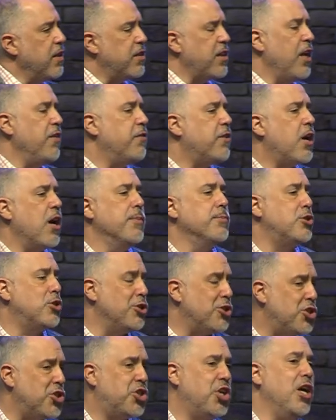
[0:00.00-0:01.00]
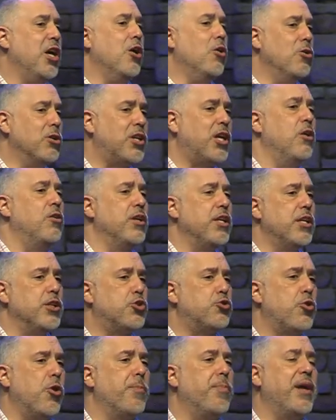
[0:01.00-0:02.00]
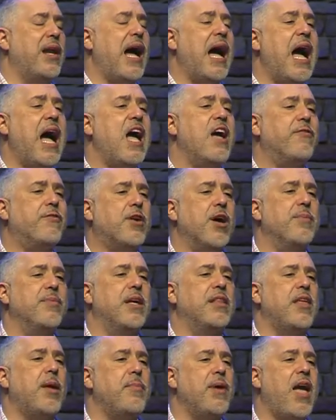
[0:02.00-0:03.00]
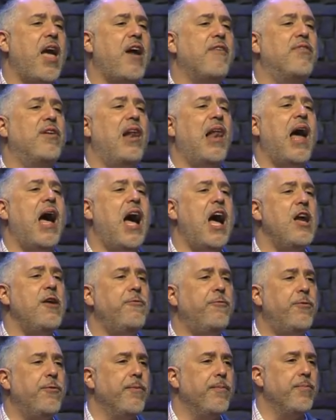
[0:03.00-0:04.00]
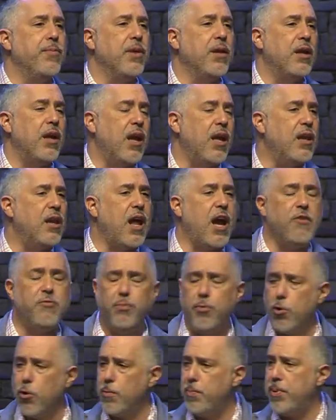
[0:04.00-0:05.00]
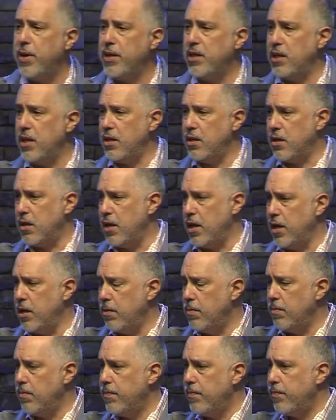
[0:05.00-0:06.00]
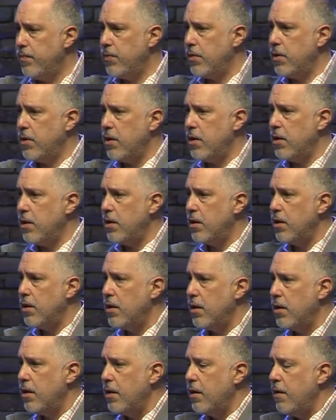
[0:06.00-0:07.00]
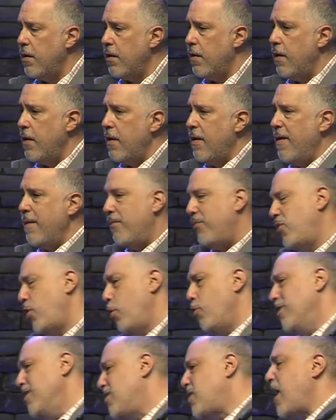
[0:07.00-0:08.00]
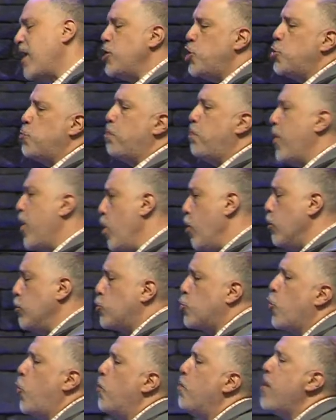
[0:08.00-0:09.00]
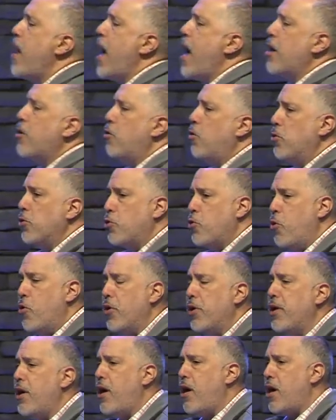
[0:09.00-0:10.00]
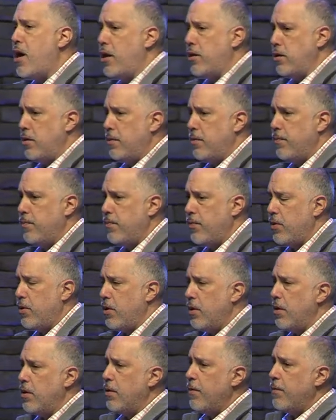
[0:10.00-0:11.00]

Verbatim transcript: thief comes to steal, kill, and destroy, but I have come that they may have life and life more abundantly. Right? There is a spiritual battle going on. Right?